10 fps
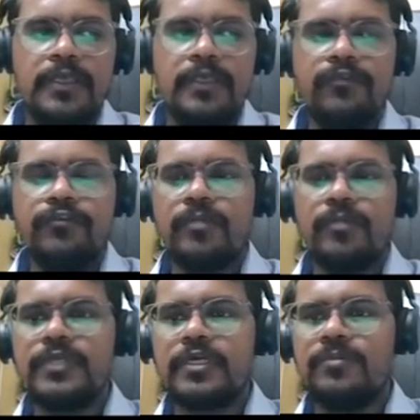in some
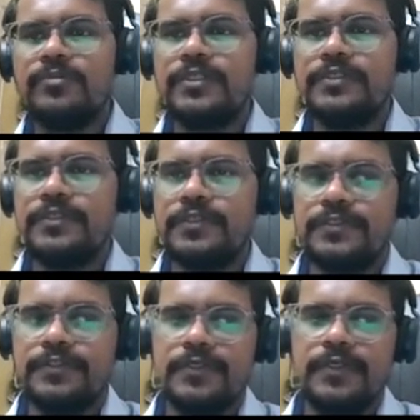
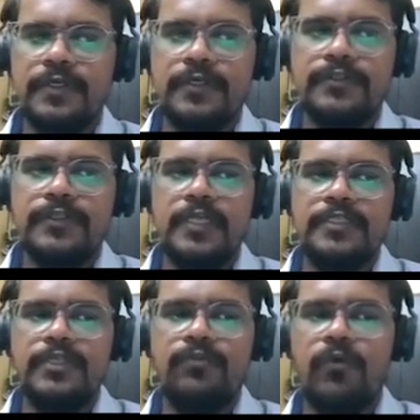circumstances,
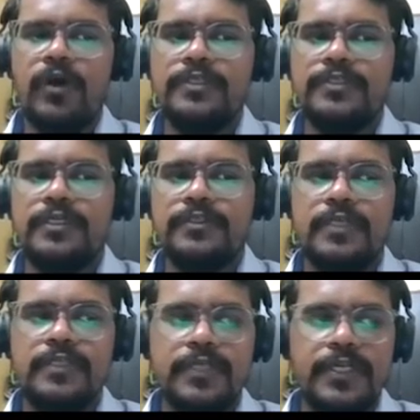sales invoice and
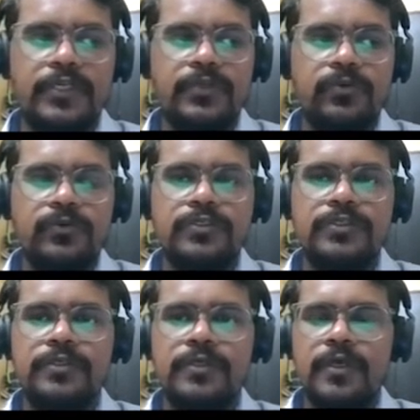sales credit
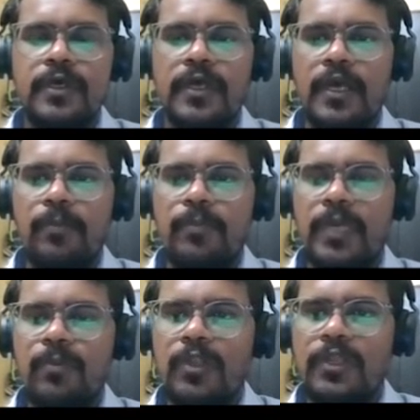notes,
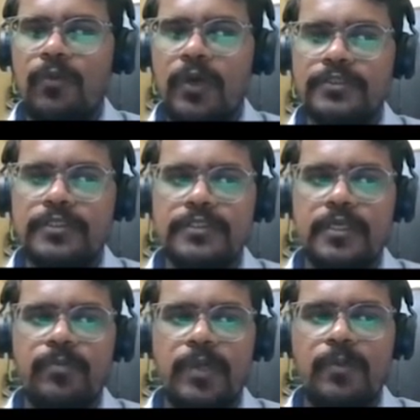payable invoices
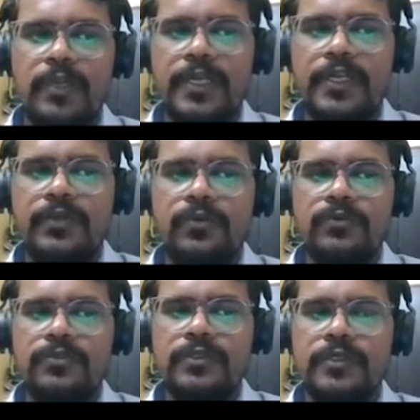and payable credit
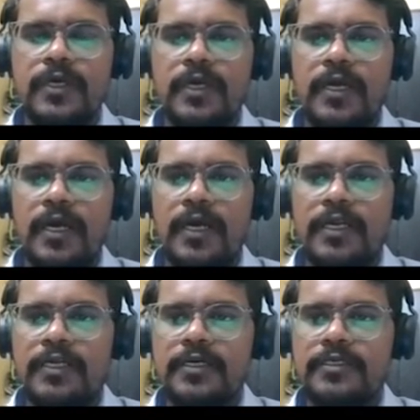notes,
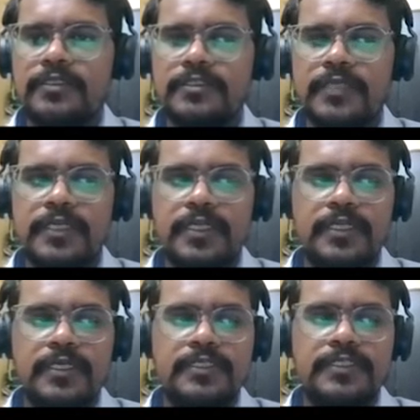and
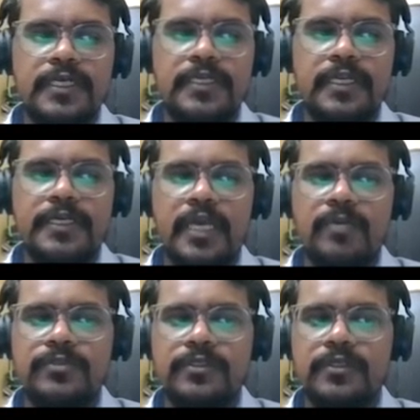certain journal
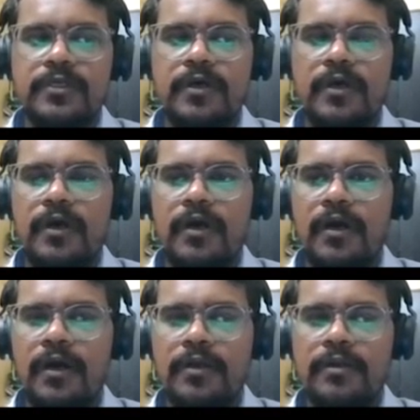types
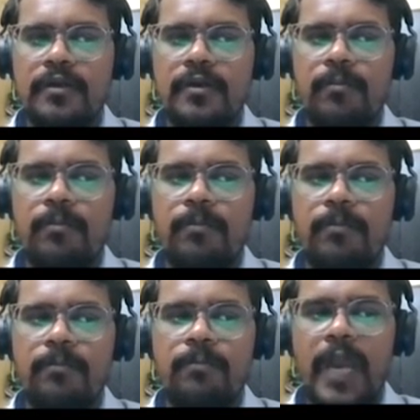are
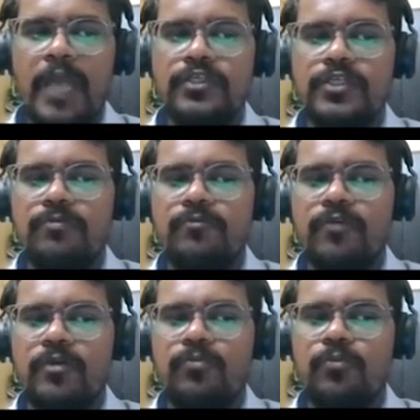batched up for